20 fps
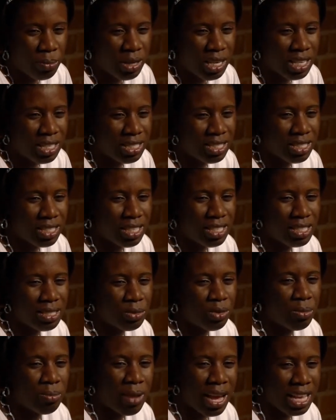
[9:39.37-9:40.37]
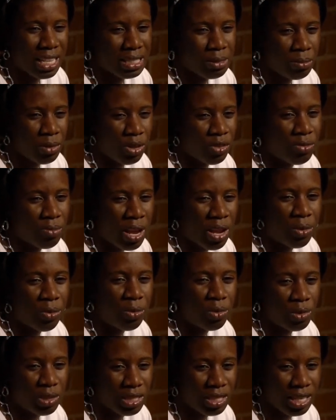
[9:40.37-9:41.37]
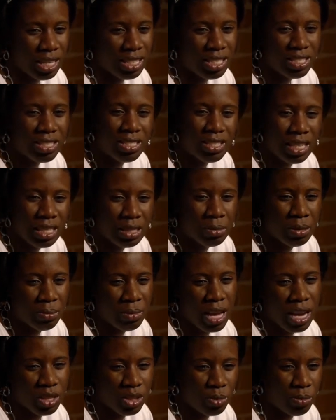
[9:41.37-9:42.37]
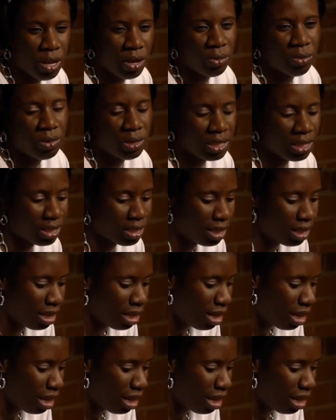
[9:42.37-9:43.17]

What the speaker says: But it just reminds me of my roots, and it just takes me back to my roots.